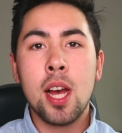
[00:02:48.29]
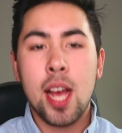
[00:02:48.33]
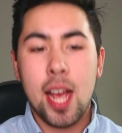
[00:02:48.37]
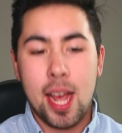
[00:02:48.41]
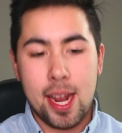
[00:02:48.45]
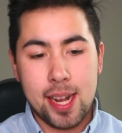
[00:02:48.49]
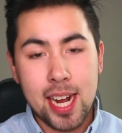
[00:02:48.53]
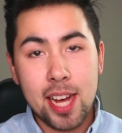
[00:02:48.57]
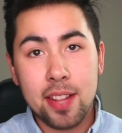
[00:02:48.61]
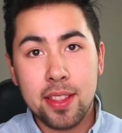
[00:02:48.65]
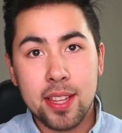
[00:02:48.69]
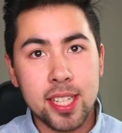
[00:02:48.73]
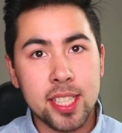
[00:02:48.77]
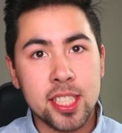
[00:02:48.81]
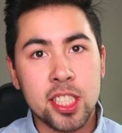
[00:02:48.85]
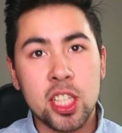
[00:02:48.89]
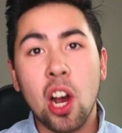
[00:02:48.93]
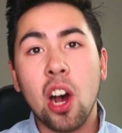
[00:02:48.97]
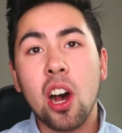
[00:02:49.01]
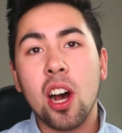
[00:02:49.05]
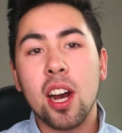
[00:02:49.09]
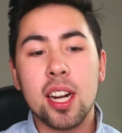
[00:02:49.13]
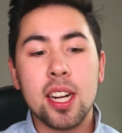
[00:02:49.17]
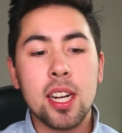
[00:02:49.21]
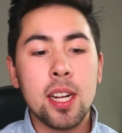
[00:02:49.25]
And now that he's
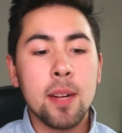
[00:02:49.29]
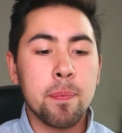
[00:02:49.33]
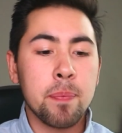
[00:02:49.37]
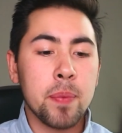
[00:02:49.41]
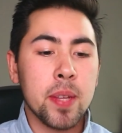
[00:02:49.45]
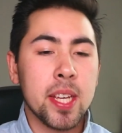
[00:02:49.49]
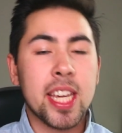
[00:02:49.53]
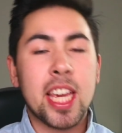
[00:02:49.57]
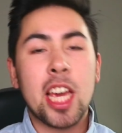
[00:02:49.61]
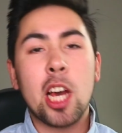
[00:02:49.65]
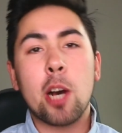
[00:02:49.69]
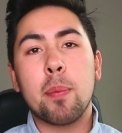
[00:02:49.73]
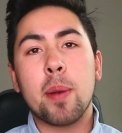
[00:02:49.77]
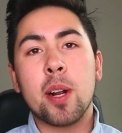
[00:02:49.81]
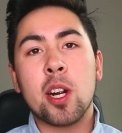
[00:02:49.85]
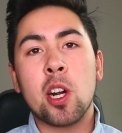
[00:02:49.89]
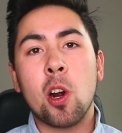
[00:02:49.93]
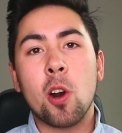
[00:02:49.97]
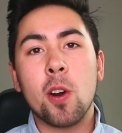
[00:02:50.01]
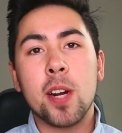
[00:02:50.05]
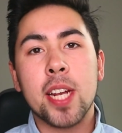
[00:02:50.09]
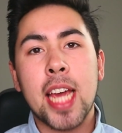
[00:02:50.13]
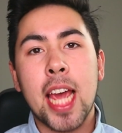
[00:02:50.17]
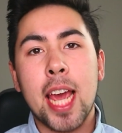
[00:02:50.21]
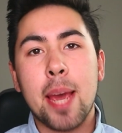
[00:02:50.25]
gone,
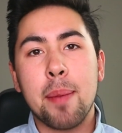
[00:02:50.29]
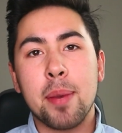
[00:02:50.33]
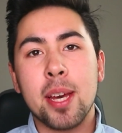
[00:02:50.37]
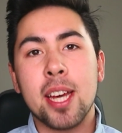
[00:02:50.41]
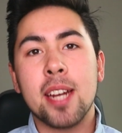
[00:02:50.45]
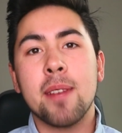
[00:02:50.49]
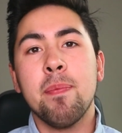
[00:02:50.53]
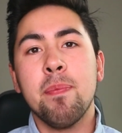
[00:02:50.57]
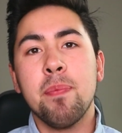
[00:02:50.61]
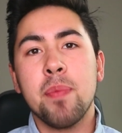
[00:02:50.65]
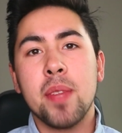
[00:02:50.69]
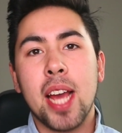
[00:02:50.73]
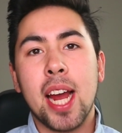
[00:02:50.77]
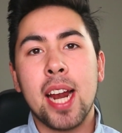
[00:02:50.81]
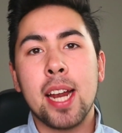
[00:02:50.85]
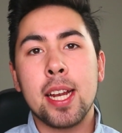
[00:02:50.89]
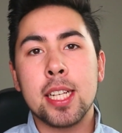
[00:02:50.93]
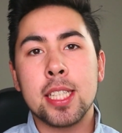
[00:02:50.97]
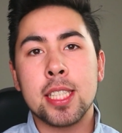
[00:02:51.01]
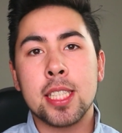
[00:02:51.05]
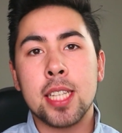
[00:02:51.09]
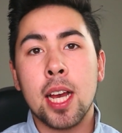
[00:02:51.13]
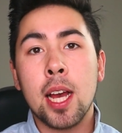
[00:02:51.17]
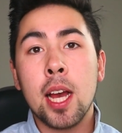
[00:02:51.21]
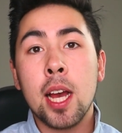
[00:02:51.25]
Makar came in and
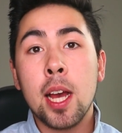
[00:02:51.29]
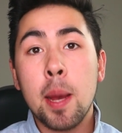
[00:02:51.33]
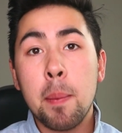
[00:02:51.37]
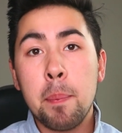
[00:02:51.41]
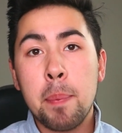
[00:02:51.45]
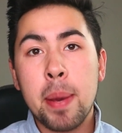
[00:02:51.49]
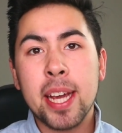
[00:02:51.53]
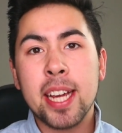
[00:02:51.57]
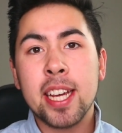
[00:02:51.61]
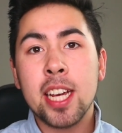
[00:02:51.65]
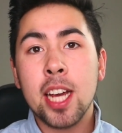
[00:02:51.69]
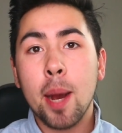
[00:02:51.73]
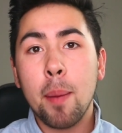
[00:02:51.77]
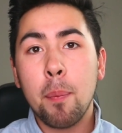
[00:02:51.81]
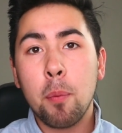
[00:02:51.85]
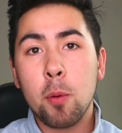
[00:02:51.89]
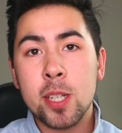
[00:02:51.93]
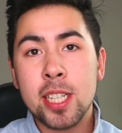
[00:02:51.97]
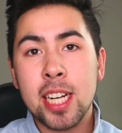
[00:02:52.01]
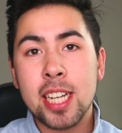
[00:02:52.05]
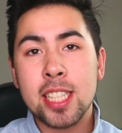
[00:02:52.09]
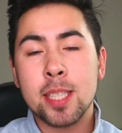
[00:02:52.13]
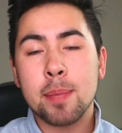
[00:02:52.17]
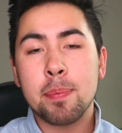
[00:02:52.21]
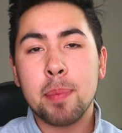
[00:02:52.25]
he's picking up where
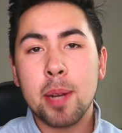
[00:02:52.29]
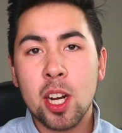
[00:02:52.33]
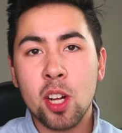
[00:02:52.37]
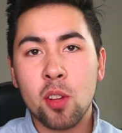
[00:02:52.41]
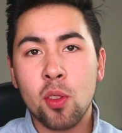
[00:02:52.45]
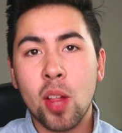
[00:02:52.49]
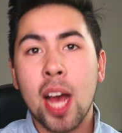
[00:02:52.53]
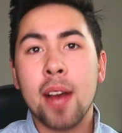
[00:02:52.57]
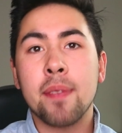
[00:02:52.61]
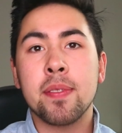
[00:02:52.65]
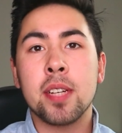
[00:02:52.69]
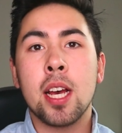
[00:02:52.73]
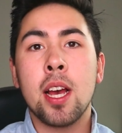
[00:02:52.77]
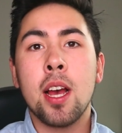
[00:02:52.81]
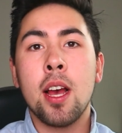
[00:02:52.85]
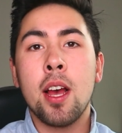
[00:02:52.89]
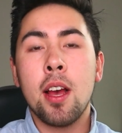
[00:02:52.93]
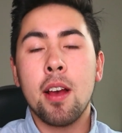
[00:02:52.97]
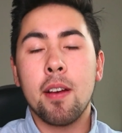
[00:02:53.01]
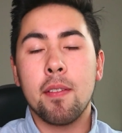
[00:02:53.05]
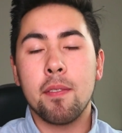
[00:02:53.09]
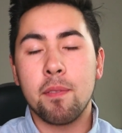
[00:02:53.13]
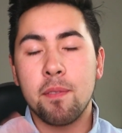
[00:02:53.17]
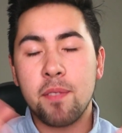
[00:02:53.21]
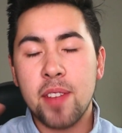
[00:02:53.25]
Tyson Barrie left
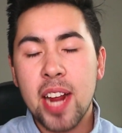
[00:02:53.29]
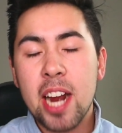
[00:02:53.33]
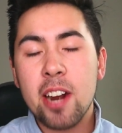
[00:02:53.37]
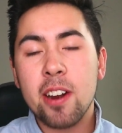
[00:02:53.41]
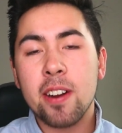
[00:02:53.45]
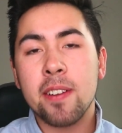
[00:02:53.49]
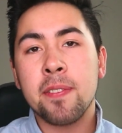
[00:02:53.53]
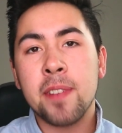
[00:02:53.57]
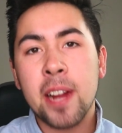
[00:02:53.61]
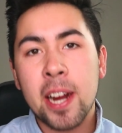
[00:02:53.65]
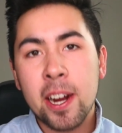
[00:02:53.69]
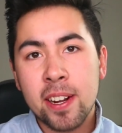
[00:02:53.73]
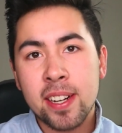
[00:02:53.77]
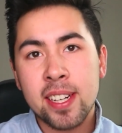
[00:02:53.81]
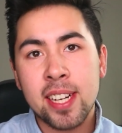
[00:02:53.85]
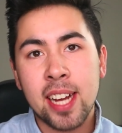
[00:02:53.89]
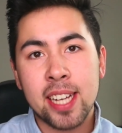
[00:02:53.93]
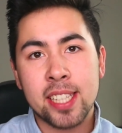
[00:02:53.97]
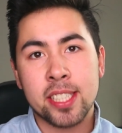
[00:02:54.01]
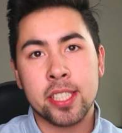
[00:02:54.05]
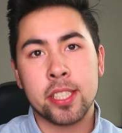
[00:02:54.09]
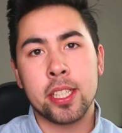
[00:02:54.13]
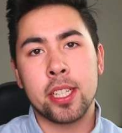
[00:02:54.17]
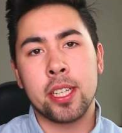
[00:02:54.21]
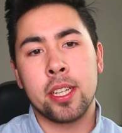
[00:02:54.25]
very, very
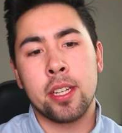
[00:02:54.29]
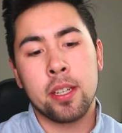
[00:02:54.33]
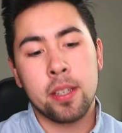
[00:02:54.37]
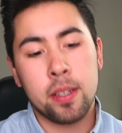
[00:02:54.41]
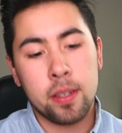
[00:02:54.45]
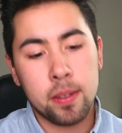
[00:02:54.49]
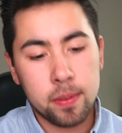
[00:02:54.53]
nicely.